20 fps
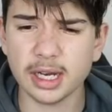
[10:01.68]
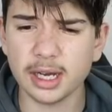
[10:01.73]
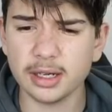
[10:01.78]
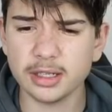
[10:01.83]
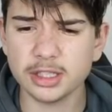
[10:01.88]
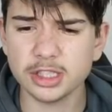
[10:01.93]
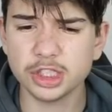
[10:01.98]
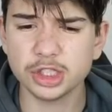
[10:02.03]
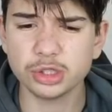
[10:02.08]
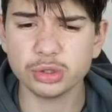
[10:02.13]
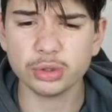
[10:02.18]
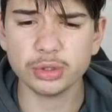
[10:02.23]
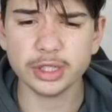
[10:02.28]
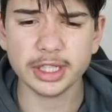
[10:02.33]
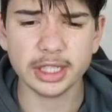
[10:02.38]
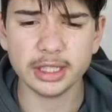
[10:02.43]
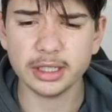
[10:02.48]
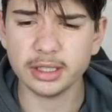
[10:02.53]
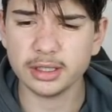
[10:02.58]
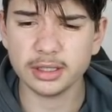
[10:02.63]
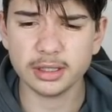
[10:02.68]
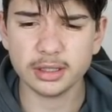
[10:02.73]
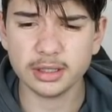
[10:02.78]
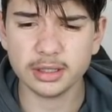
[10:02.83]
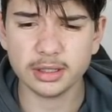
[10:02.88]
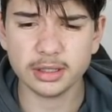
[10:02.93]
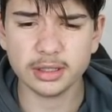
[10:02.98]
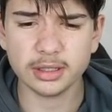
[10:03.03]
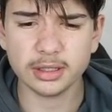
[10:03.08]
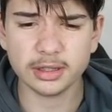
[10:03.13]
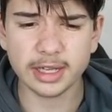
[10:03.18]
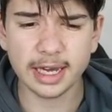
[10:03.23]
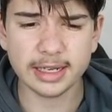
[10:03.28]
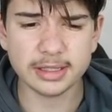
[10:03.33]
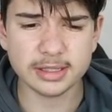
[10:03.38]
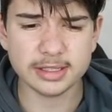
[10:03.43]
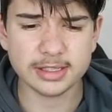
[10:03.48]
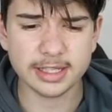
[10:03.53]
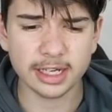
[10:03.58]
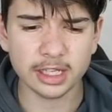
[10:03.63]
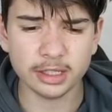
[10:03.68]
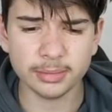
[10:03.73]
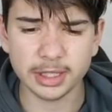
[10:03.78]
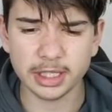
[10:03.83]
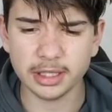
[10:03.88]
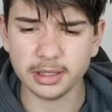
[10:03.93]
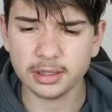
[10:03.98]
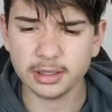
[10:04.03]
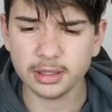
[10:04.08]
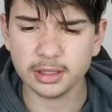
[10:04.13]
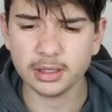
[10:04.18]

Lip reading: are. Surely they just tell me.